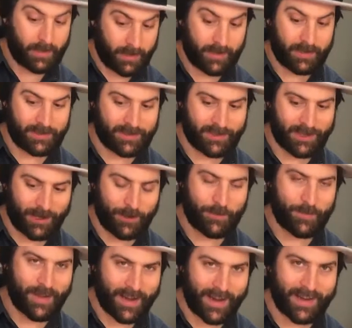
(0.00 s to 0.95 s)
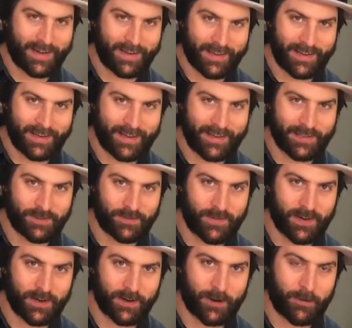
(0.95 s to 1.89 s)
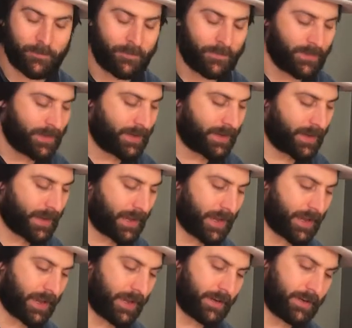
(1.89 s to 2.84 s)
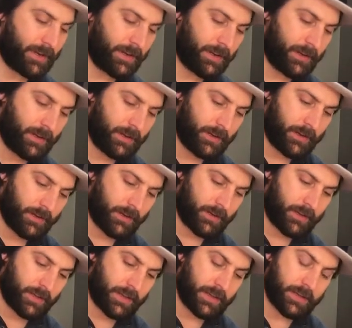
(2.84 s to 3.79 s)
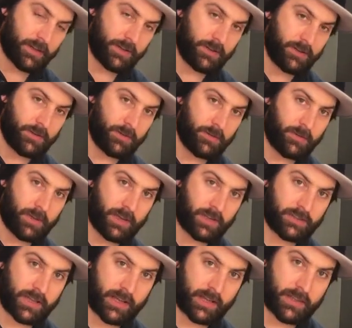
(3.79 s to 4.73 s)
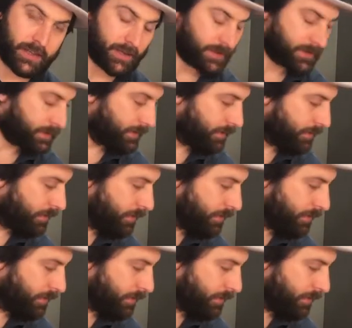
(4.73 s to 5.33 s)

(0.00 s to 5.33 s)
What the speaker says: his thumb, and his finger. And he could do things like this.